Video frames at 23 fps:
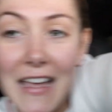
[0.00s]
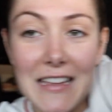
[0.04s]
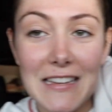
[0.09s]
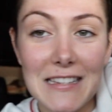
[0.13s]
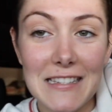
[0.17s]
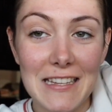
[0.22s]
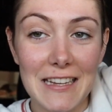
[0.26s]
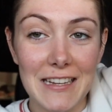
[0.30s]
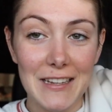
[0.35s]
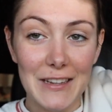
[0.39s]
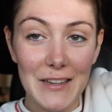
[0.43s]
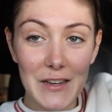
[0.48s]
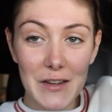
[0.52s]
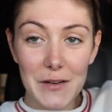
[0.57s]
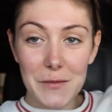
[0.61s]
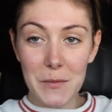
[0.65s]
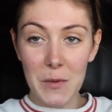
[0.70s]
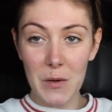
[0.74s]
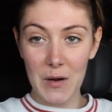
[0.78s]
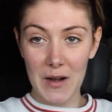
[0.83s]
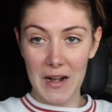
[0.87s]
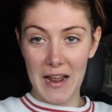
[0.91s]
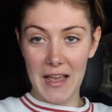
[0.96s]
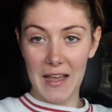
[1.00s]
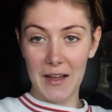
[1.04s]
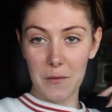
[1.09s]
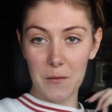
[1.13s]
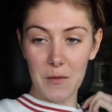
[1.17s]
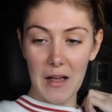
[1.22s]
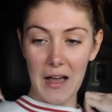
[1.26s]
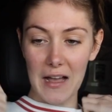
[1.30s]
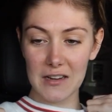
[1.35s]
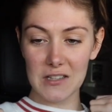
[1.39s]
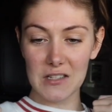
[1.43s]
right, good morning.
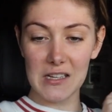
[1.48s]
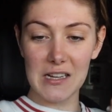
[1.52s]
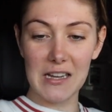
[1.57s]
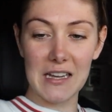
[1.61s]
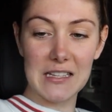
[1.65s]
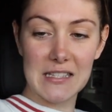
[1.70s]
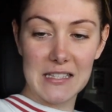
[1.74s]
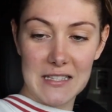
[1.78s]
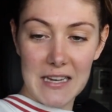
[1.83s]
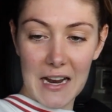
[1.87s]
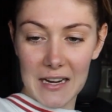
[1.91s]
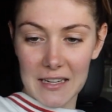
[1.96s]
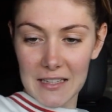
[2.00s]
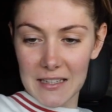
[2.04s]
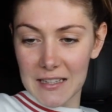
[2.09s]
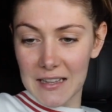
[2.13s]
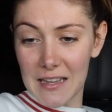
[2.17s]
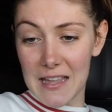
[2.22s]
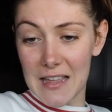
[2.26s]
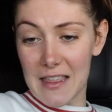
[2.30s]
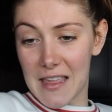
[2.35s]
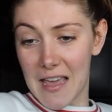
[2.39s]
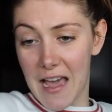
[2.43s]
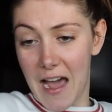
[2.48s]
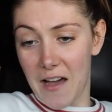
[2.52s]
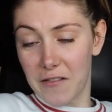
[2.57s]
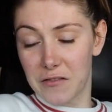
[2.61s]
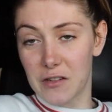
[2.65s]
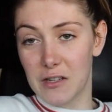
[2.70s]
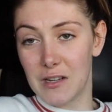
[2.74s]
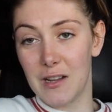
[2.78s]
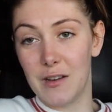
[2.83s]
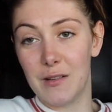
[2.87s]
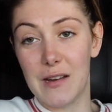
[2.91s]
Well, actually, it's technically the
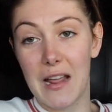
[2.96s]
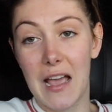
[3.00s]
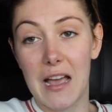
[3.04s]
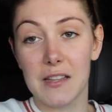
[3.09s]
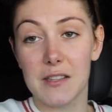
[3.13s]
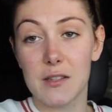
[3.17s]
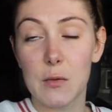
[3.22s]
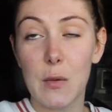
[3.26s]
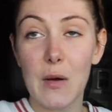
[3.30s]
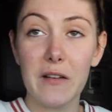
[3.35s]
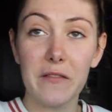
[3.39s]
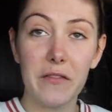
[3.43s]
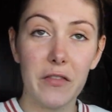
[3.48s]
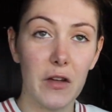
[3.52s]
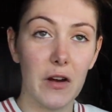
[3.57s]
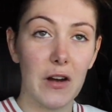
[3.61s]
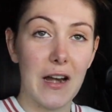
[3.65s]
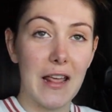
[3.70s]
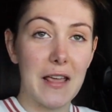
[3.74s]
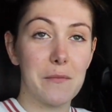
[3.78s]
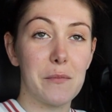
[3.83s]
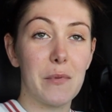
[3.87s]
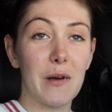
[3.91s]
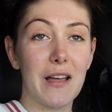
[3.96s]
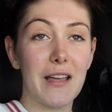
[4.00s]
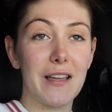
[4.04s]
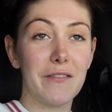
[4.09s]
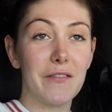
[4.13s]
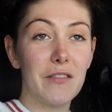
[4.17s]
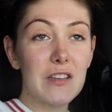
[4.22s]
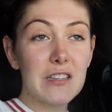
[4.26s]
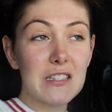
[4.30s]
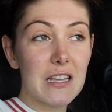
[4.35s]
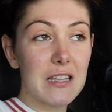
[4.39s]
afternoon. Yeah, it's 12.30, but
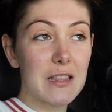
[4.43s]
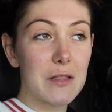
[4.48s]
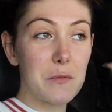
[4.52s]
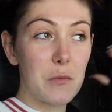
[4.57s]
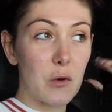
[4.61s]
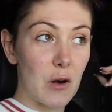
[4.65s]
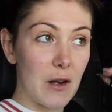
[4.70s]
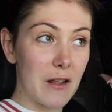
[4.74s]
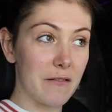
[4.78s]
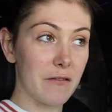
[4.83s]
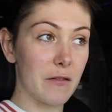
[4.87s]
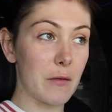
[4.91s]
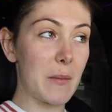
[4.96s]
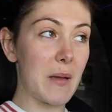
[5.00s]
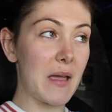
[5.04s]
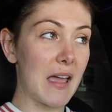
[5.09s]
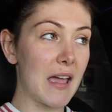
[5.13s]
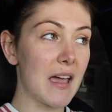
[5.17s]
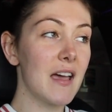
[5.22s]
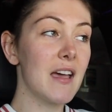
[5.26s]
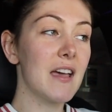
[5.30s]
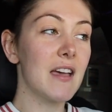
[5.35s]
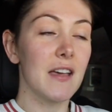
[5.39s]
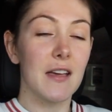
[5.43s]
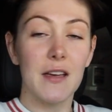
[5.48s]
it feels like the morning for me.